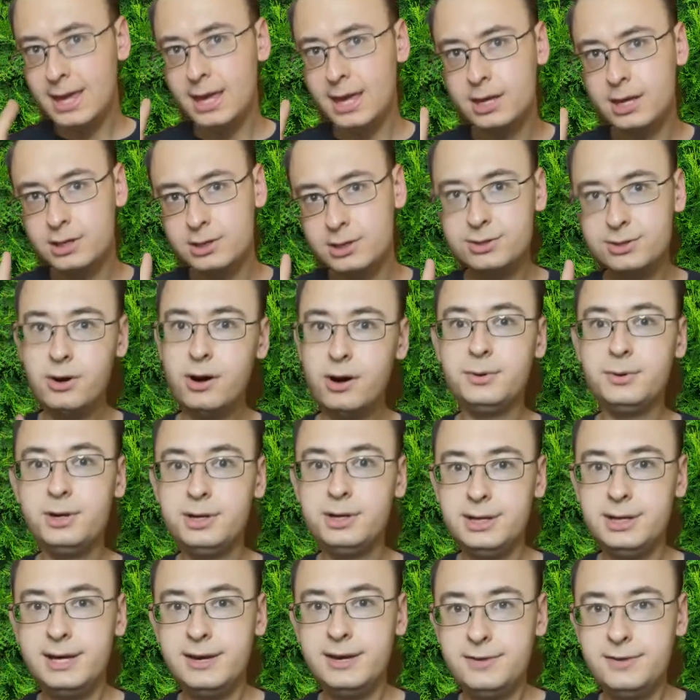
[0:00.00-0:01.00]
So I'm going
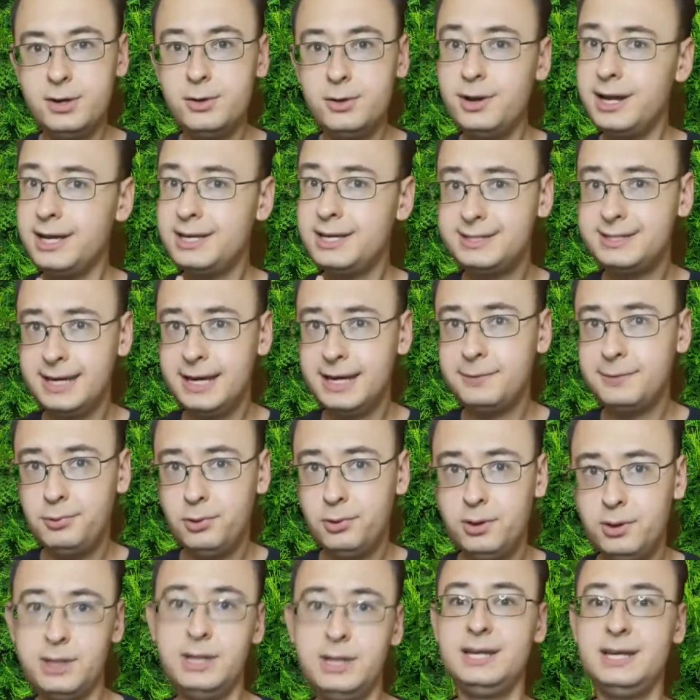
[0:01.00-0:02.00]
to give you an
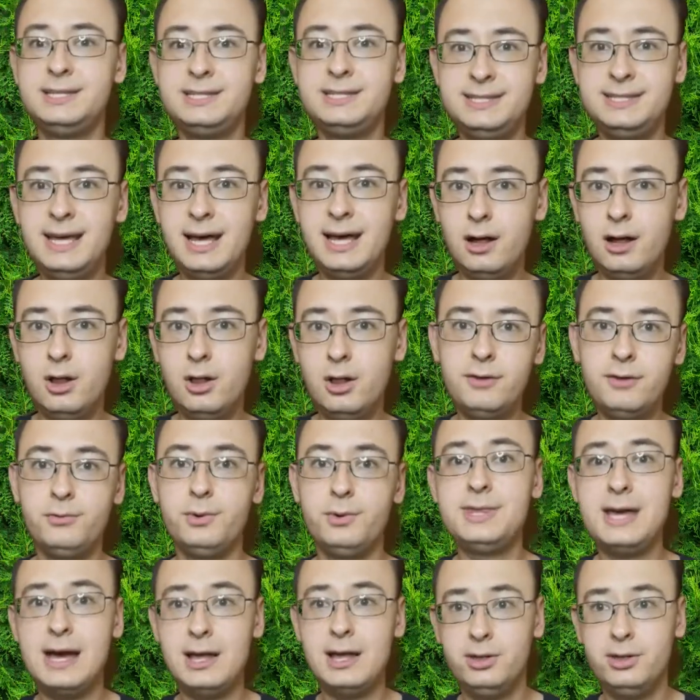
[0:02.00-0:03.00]
example in Excel of
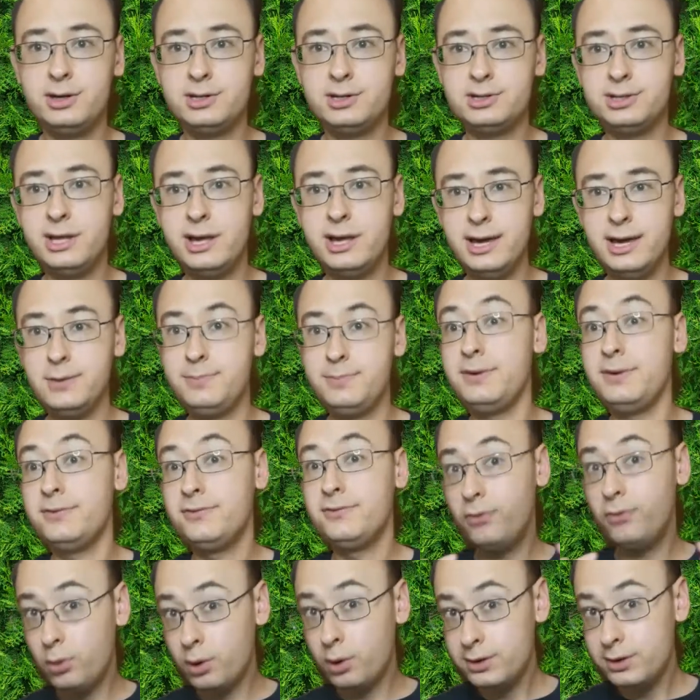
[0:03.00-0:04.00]
what that looks like
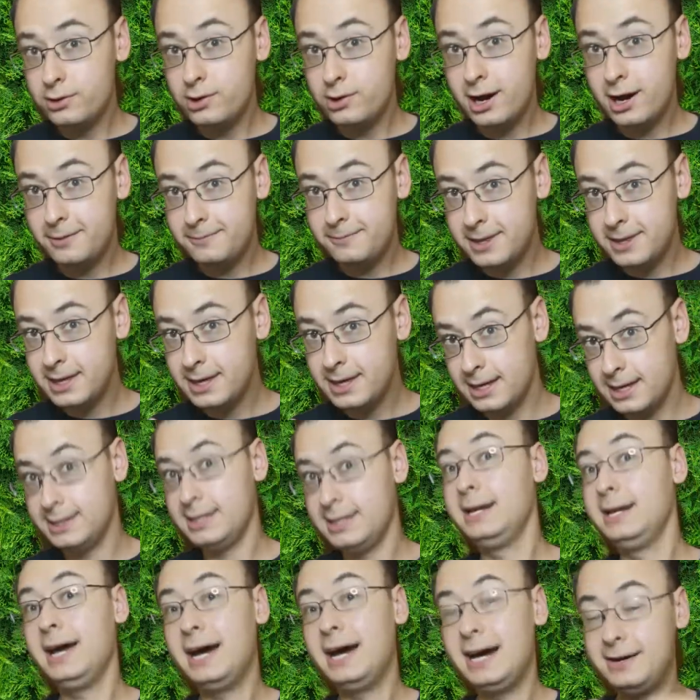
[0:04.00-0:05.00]
before you copy and
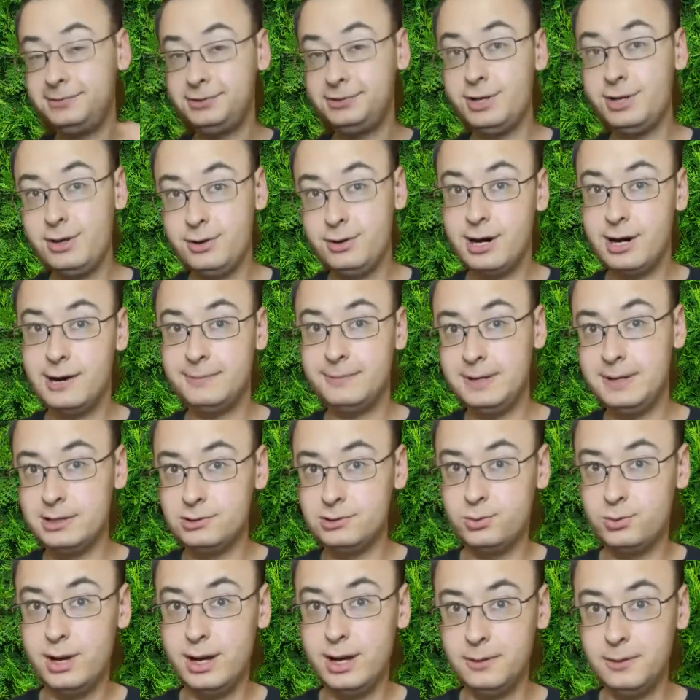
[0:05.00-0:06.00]
then after you copy
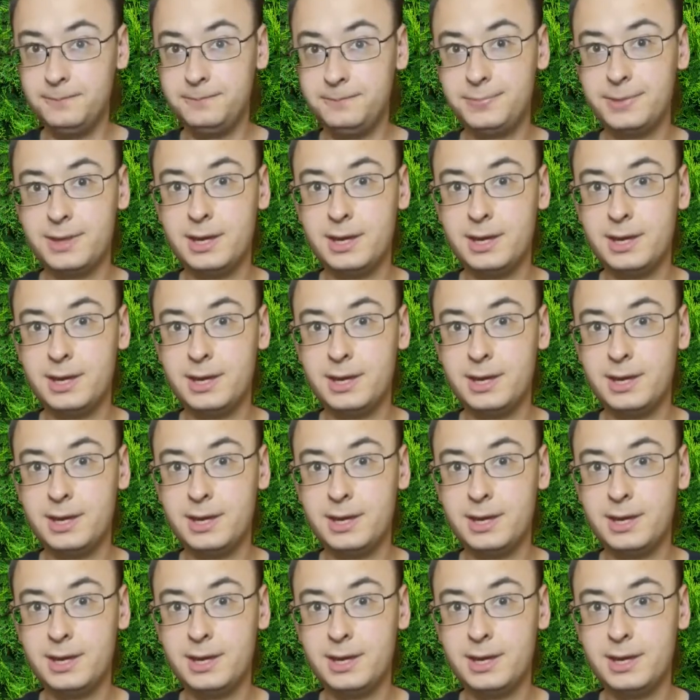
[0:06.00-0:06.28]
as well.